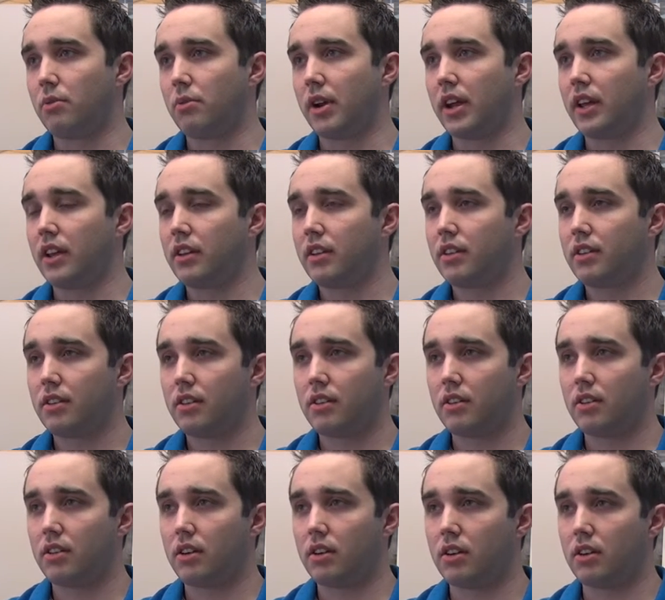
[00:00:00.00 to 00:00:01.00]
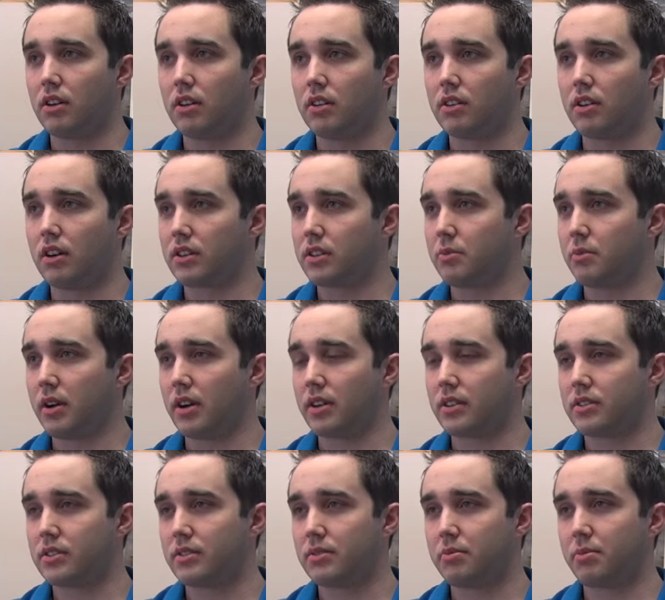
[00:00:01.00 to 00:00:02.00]
ranked Dr.
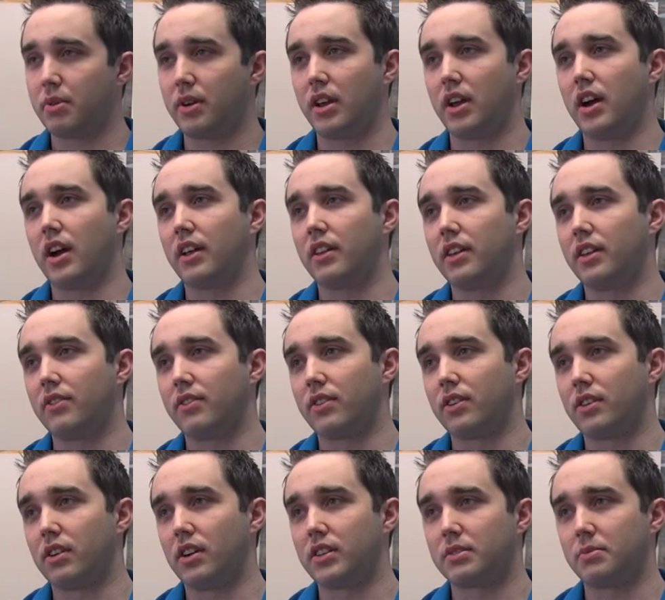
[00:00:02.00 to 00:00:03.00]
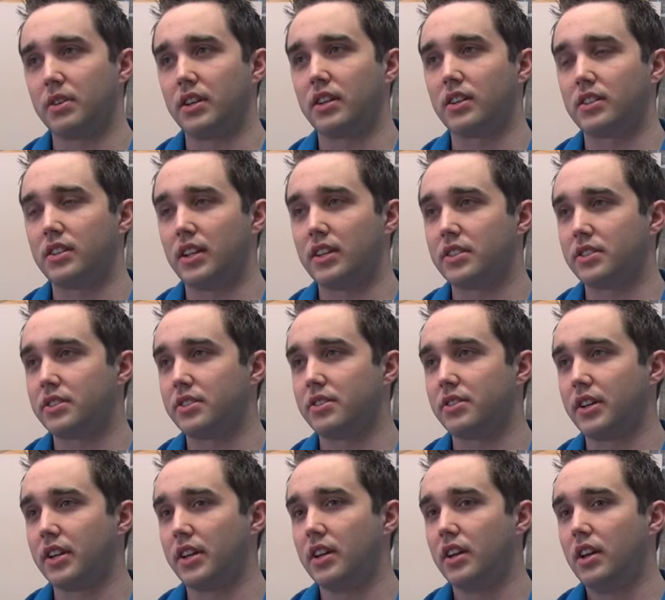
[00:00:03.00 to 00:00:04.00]
Barotz pretty highly for cosmetic
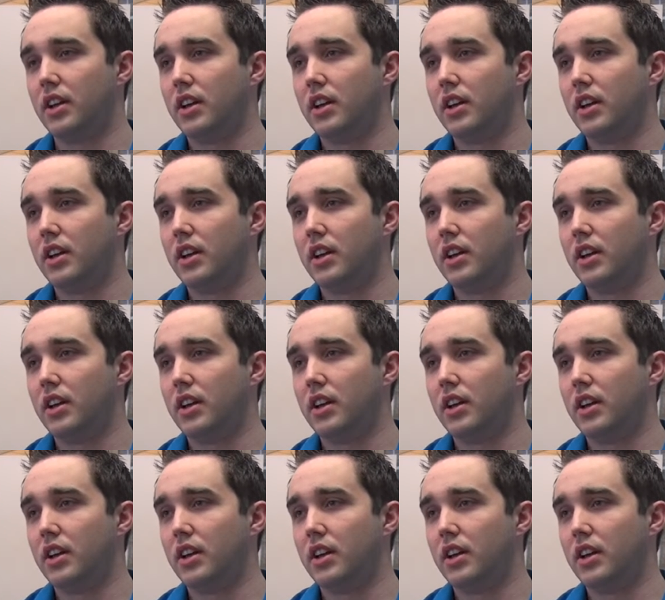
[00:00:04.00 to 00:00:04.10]
dentistry.